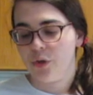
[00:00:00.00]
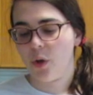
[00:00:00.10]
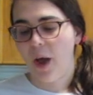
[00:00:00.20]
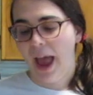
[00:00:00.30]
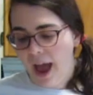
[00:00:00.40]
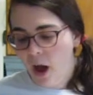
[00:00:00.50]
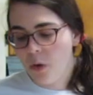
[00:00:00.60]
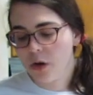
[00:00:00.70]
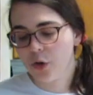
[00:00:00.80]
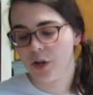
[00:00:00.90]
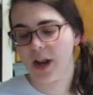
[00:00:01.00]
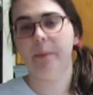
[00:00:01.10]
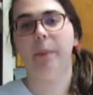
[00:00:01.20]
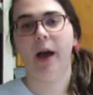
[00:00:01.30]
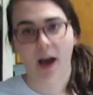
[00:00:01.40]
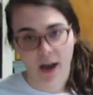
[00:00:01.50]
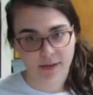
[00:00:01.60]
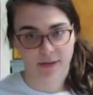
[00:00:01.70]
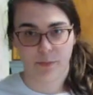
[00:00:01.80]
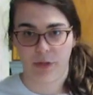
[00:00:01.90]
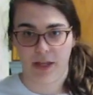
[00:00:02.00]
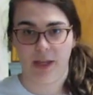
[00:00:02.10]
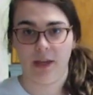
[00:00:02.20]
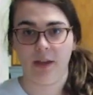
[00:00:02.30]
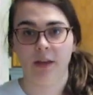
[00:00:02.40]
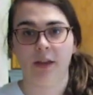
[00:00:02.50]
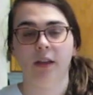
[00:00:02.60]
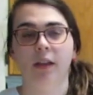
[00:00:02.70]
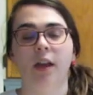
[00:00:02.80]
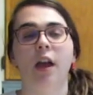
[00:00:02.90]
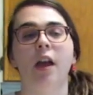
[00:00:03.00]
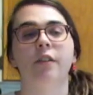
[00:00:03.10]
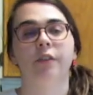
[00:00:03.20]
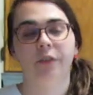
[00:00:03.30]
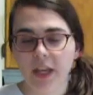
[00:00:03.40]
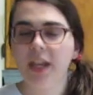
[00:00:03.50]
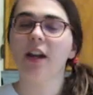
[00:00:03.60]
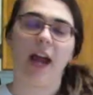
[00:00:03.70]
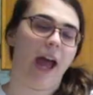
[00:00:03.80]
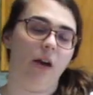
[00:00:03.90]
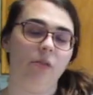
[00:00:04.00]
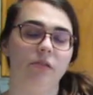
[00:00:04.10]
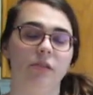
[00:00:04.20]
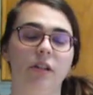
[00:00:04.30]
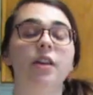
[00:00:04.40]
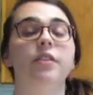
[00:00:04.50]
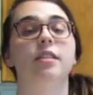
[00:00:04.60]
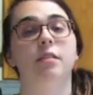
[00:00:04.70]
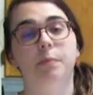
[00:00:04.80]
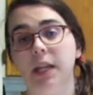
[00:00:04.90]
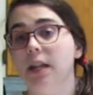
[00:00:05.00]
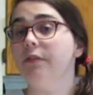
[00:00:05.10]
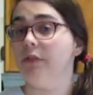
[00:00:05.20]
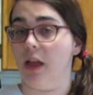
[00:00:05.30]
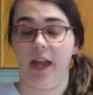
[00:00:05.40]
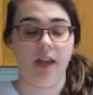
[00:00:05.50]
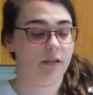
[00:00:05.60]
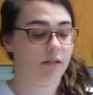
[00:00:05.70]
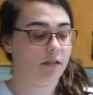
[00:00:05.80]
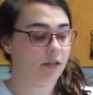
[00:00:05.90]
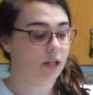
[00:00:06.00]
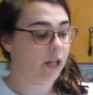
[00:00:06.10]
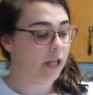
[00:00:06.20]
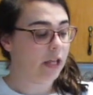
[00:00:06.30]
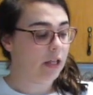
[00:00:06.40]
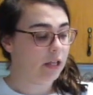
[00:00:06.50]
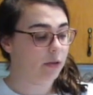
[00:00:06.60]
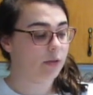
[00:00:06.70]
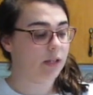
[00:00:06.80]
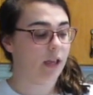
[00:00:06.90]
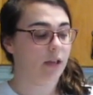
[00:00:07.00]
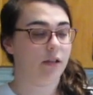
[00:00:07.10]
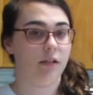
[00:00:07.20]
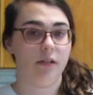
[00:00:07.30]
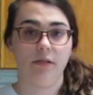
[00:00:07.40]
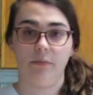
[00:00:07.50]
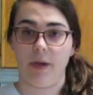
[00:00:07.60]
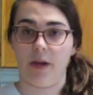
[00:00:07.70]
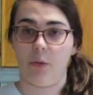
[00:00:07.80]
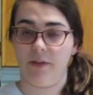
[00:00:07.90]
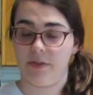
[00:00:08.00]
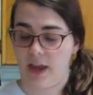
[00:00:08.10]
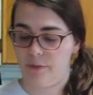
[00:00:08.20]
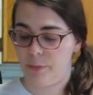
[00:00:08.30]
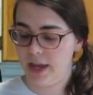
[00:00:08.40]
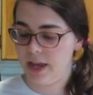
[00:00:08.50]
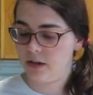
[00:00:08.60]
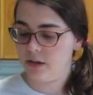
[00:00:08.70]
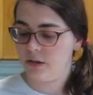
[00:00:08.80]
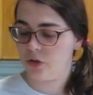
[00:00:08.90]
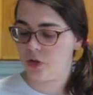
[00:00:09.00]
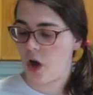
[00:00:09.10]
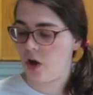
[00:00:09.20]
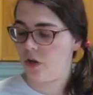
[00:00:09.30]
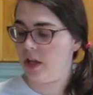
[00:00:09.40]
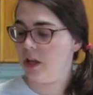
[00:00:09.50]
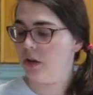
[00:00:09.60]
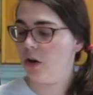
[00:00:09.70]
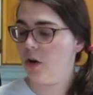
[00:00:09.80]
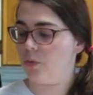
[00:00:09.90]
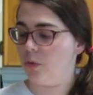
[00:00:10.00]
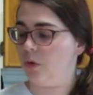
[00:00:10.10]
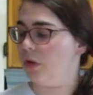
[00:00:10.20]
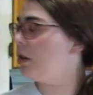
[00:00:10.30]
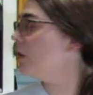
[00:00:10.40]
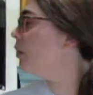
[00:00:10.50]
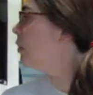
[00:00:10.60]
So how could I possibly figure out the speed of light using microwave safe plate, chocolate, a ruler,